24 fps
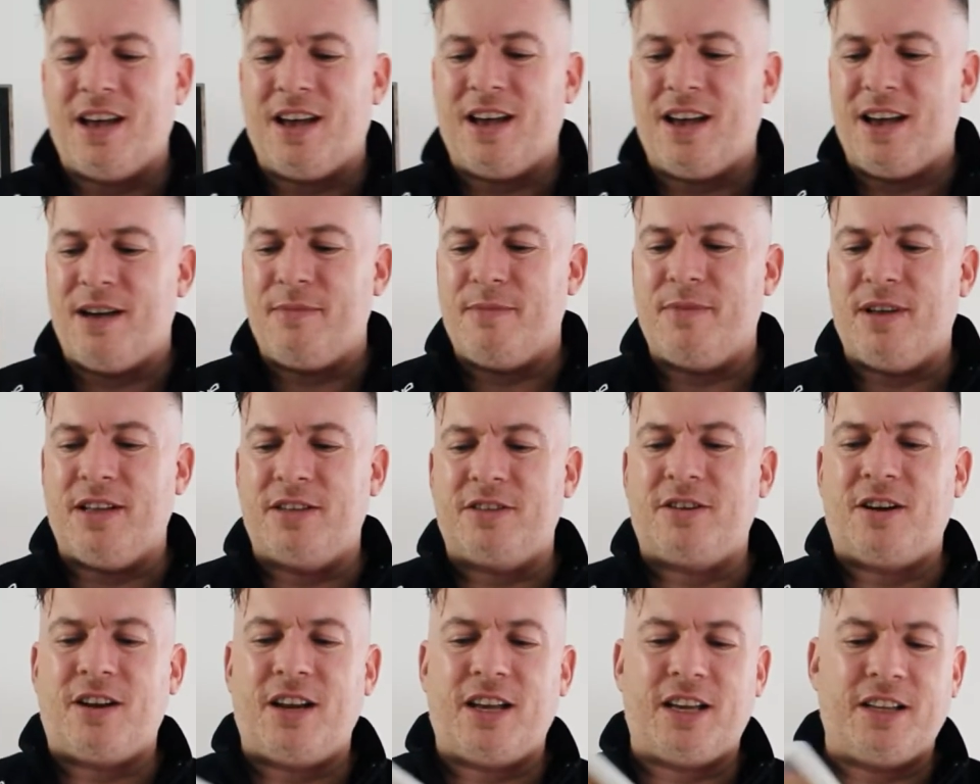um,
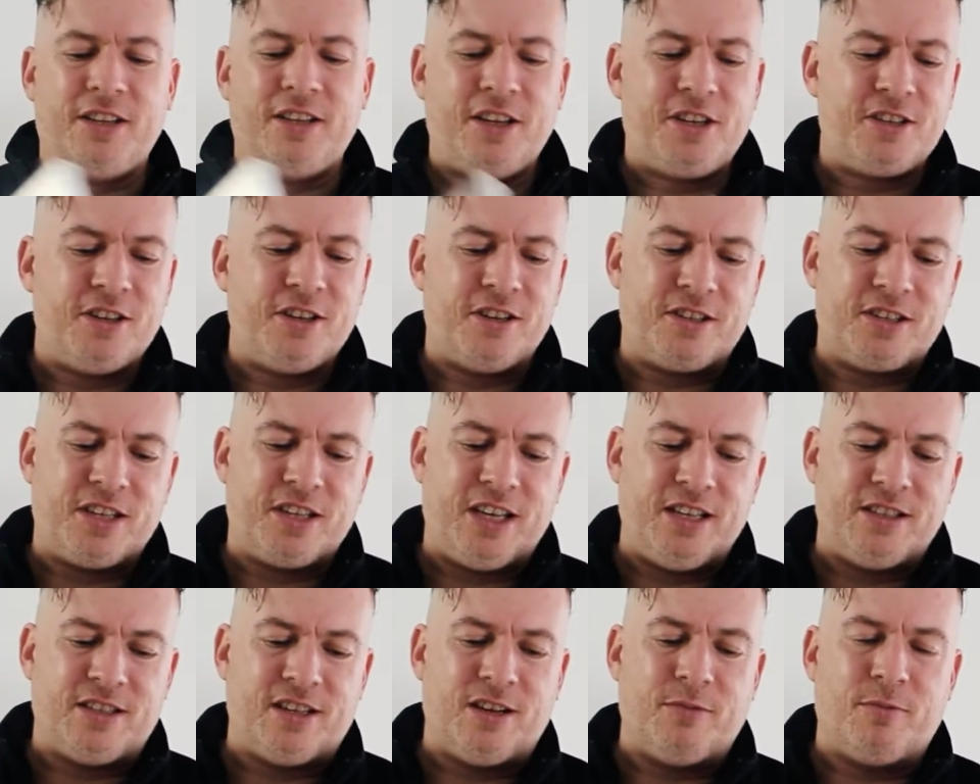it's got like additional
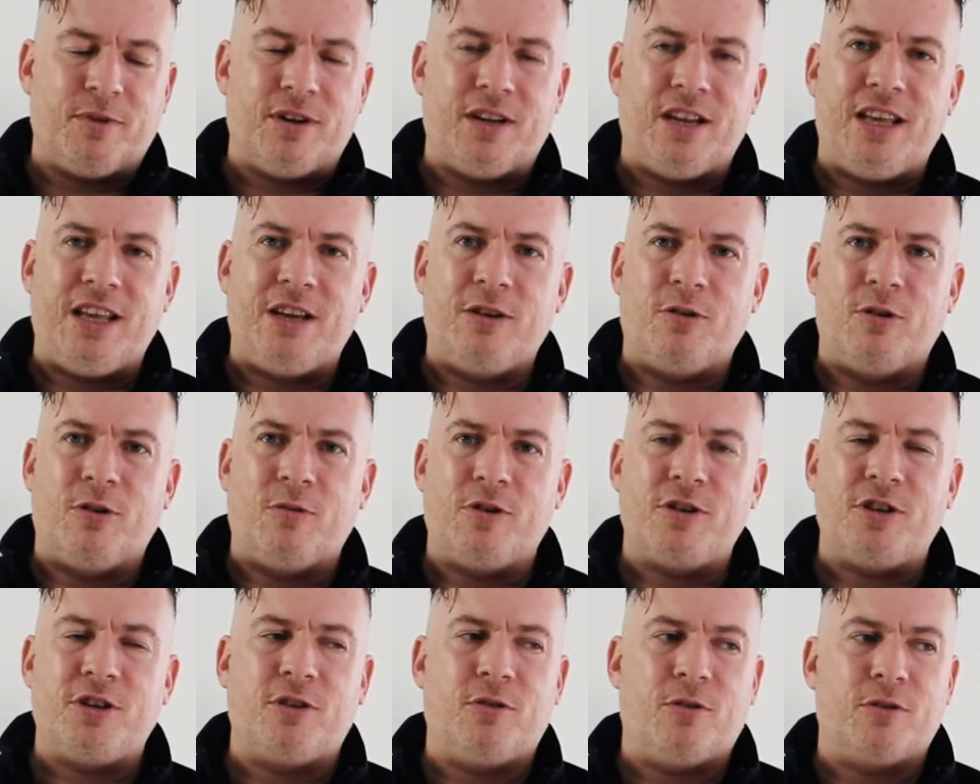scenes in it with nico
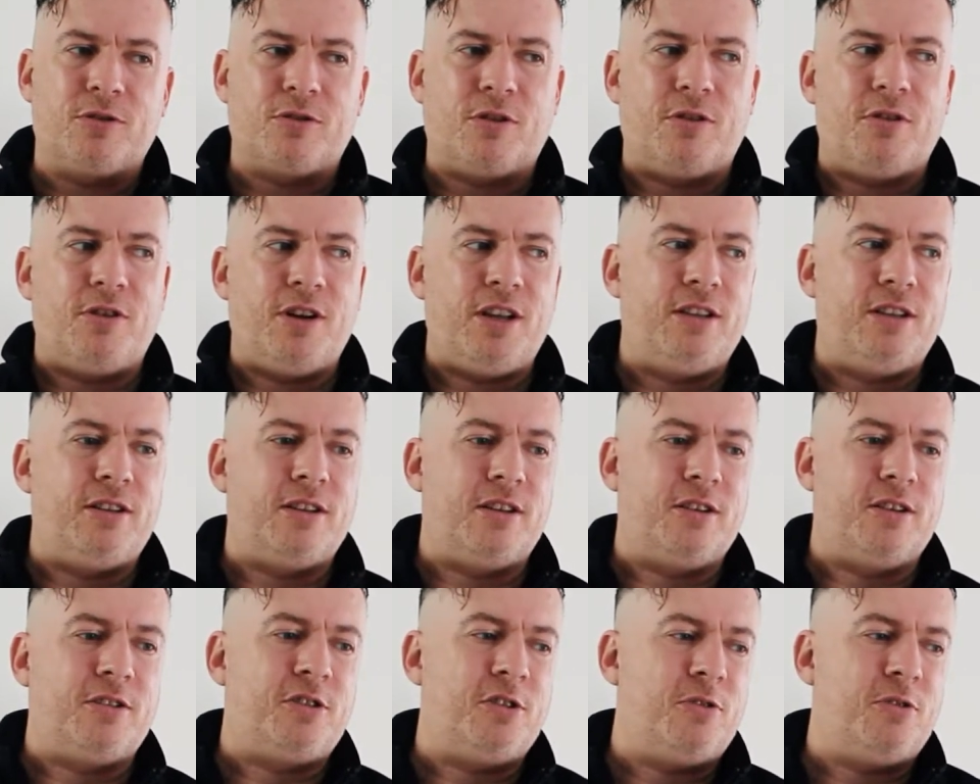where she goes underneath
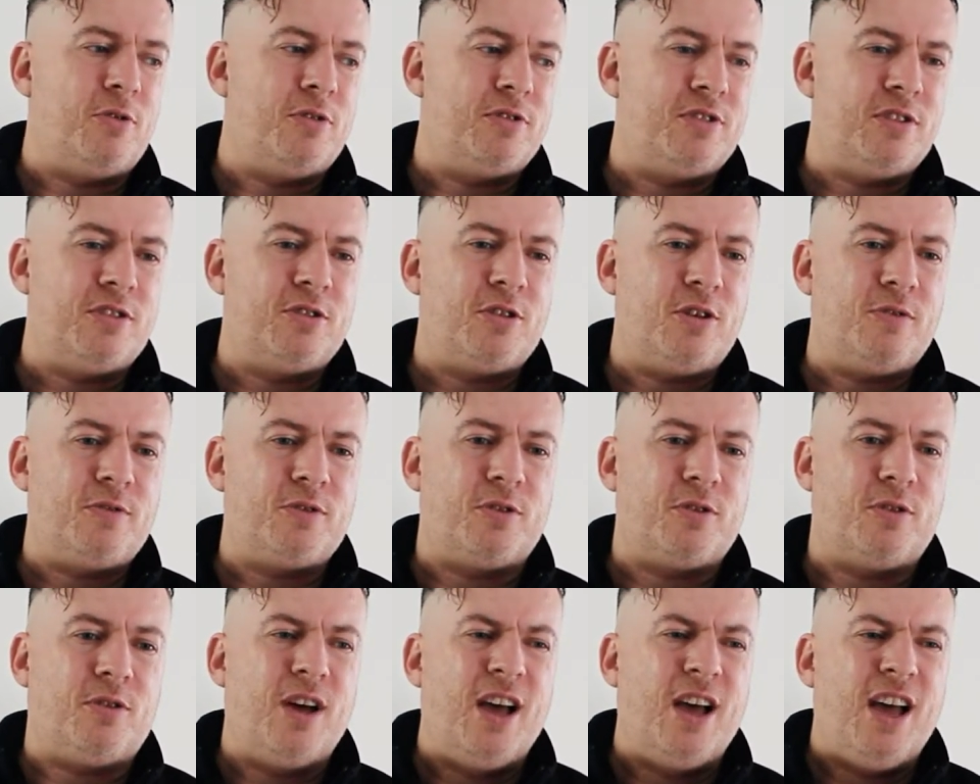the sewers and stuff
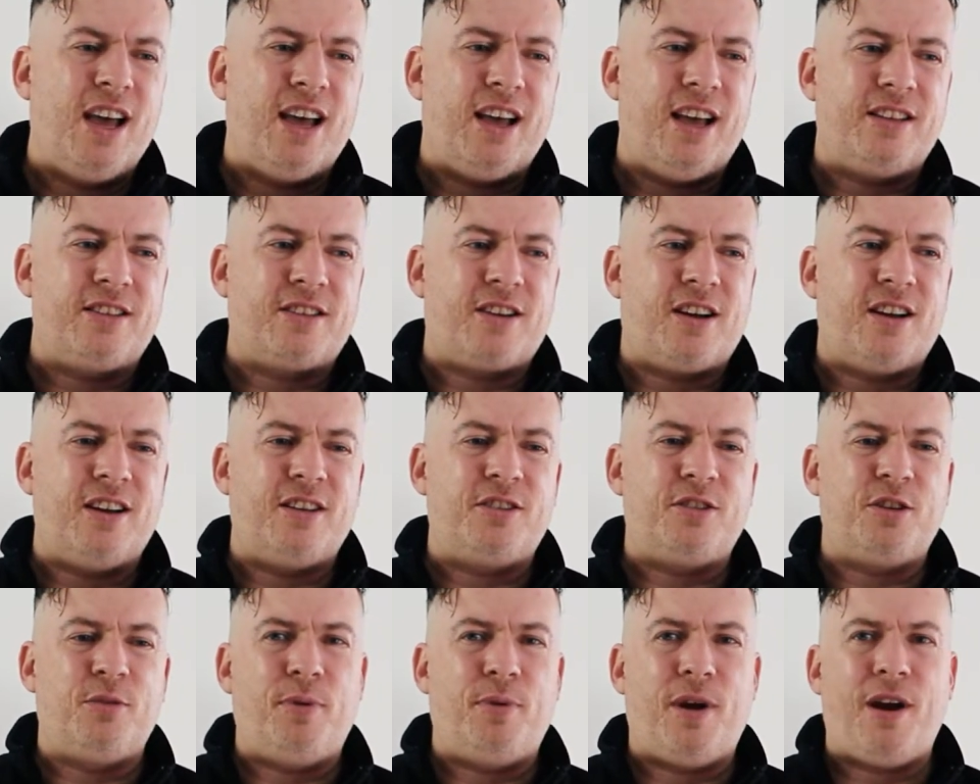so it's kind
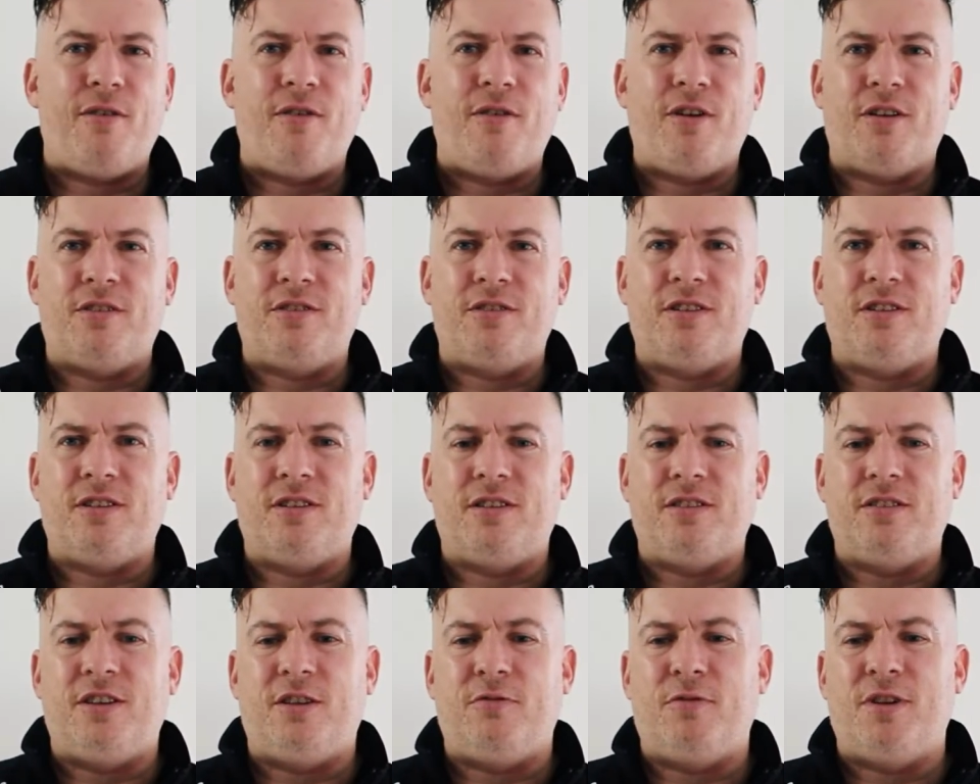of superior
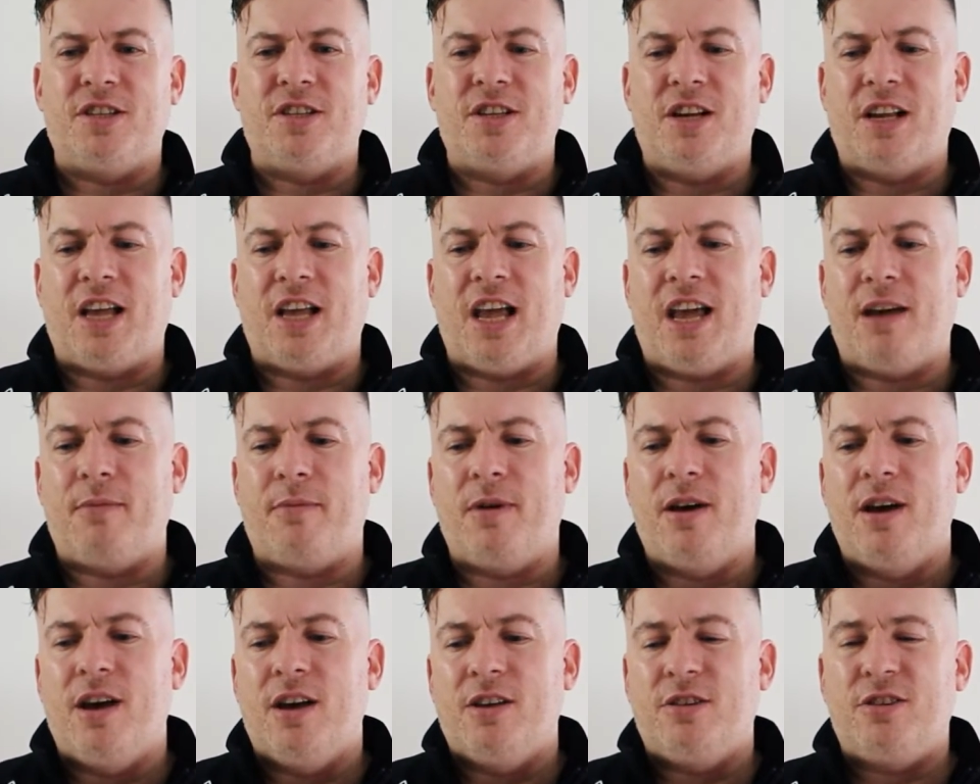to the original
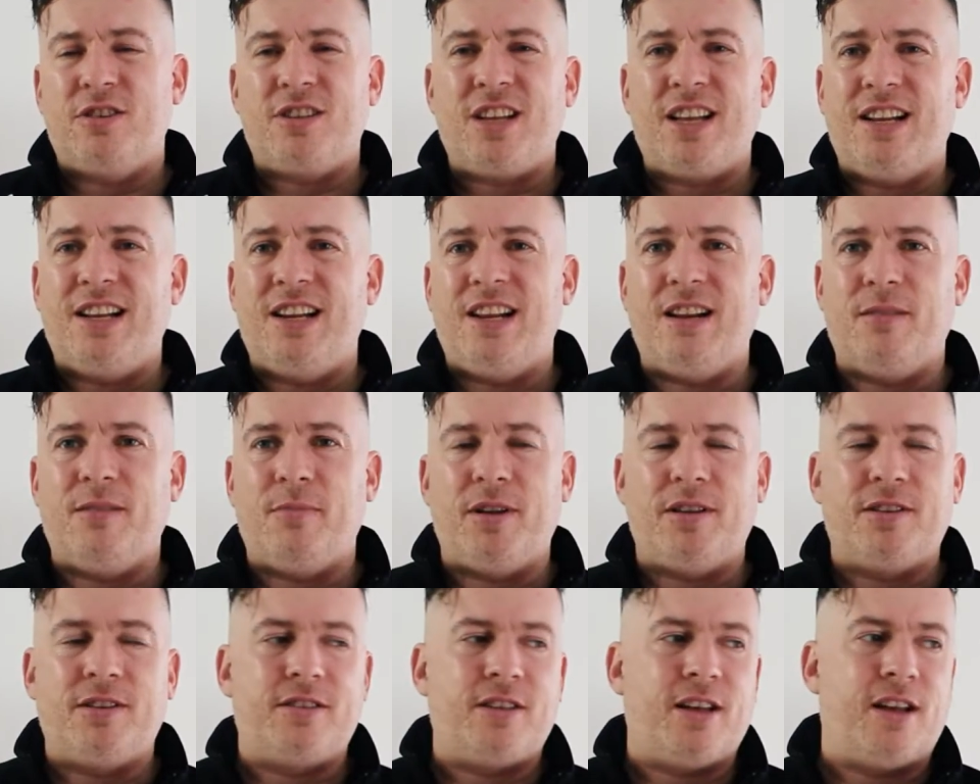game just like little
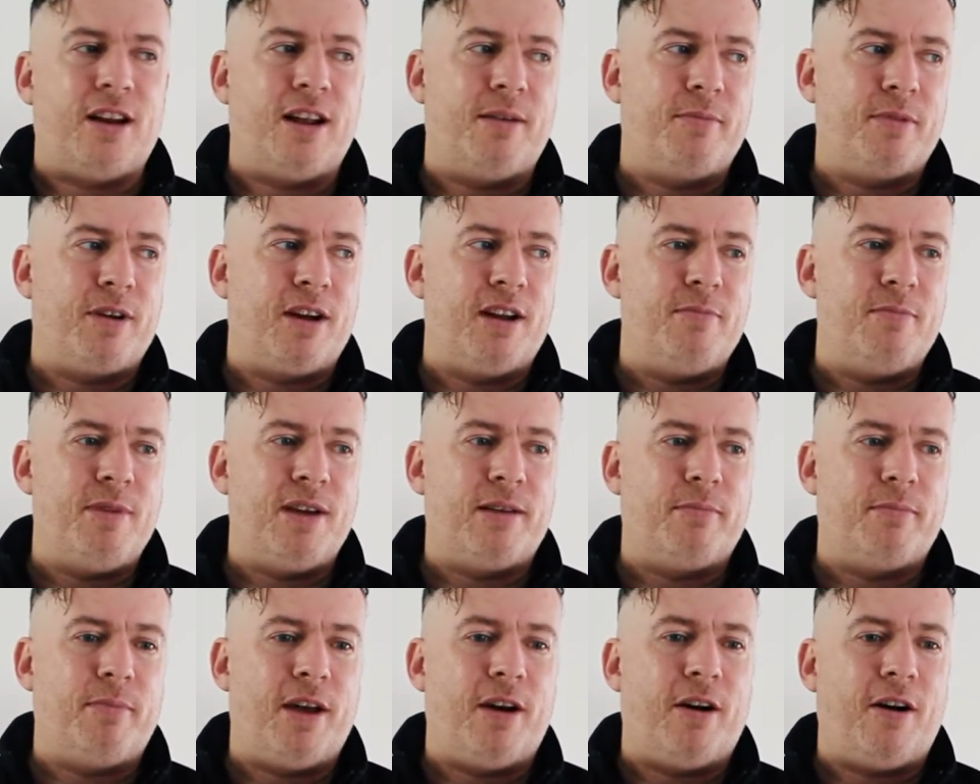bits that um, kind of
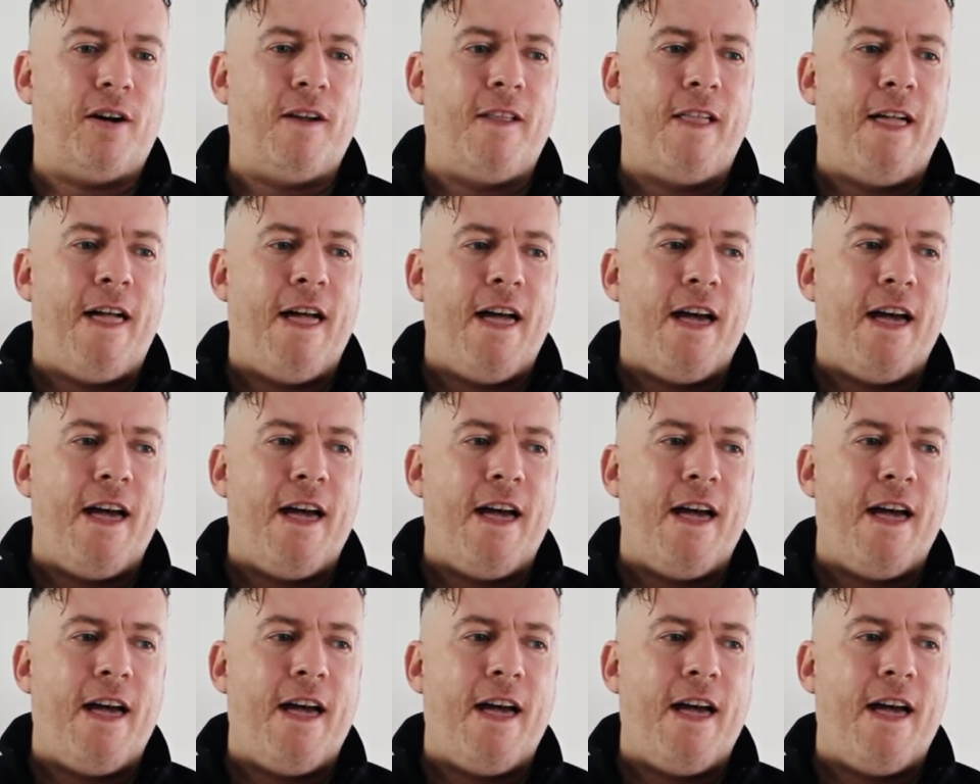make it better